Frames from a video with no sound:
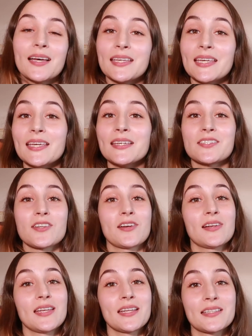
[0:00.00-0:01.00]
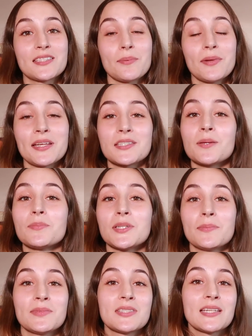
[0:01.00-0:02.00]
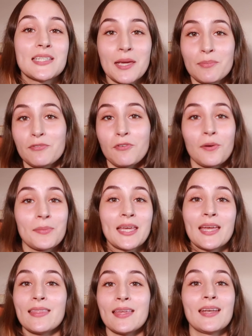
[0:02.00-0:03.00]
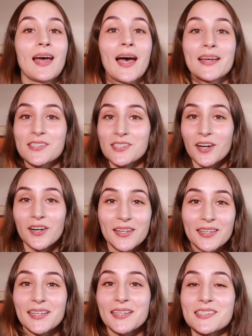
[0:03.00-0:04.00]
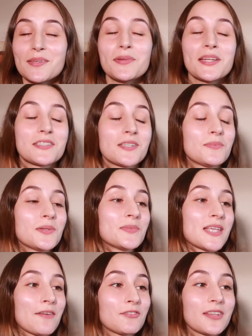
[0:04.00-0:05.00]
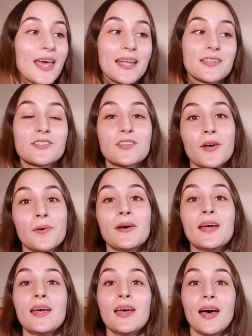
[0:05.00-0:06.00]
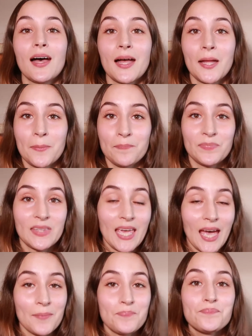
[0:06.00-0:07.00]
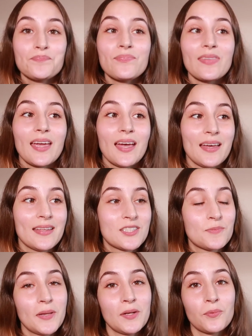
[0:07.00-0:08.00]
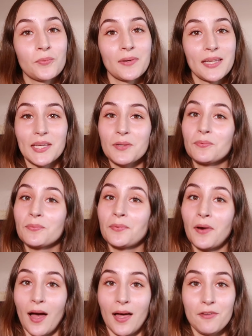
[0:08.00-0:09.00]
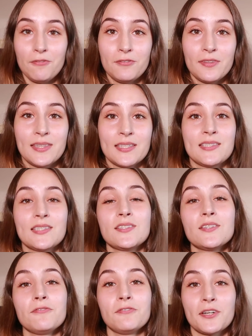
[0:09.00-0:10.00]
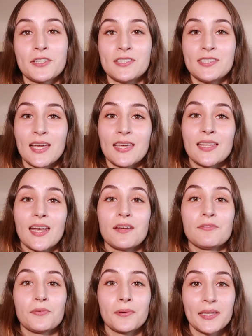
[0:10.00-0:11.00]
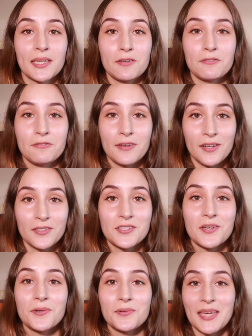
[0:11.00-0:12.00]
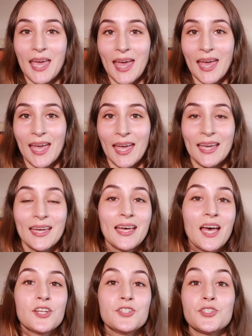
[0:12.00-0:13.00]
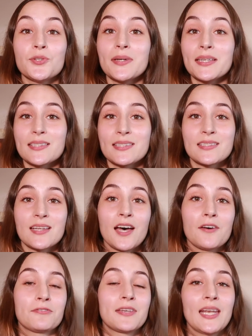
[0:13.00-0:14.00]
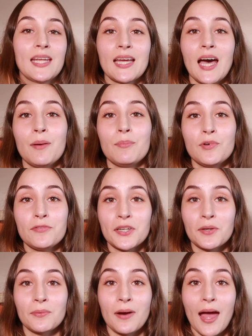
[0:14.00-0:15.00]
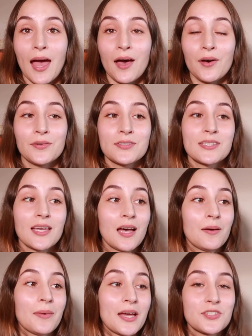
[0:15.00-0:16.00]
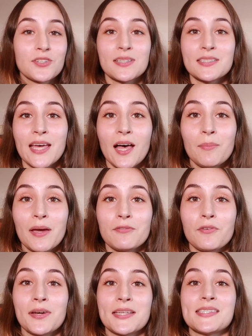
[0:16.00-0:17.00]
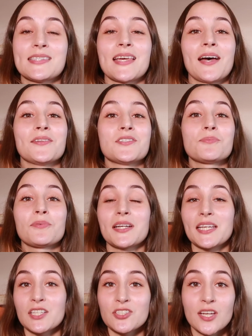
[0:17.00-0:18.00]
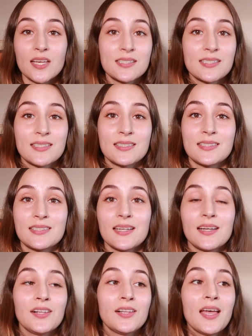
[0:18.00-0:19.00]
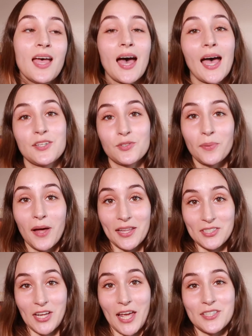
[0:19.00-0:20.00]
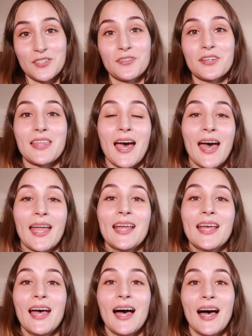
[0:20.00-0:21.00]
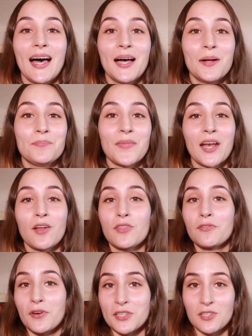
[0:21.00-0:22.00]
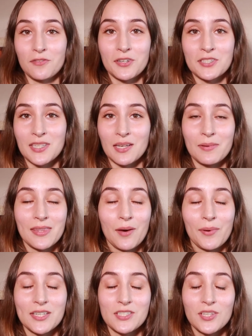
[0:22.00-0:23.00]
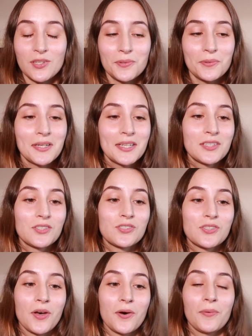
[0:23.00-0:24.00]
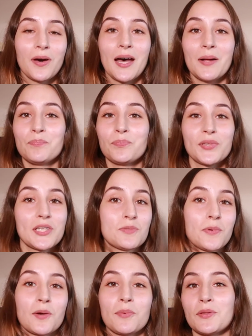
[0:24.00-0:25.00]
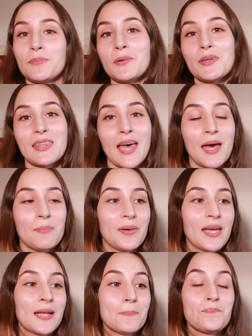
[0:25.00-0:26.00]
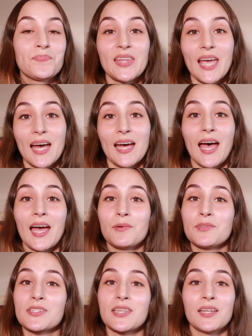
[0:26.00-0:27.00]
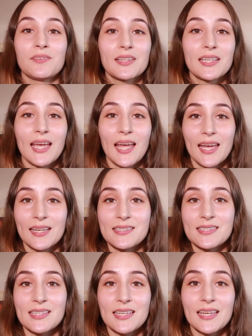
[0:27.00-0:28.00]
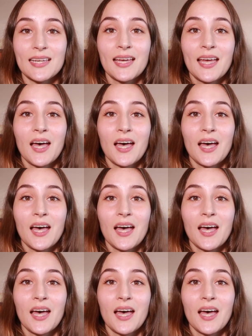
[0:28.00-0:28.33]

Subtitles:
He started exhibiting symptoms a day before me, and then I started exhibiting symptoms after that. So, yeah. It's been really rough. This is the first day that I've really felt okay doing stuff, getting up, moving around. As you can tell, my voice sounds pretty congested still. I do apologize for that. I know the voiceover is going to be that way too. So please bear with me with that. But yeah, I was getting really antsy,